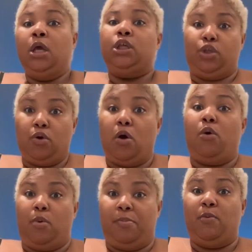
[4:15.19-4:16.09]
You
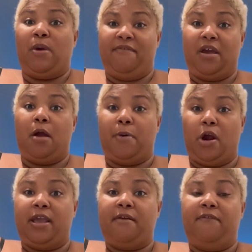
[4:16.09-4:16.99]
all will be waiving our
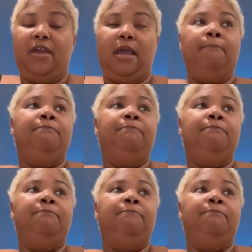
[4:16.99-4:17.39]
parking fee.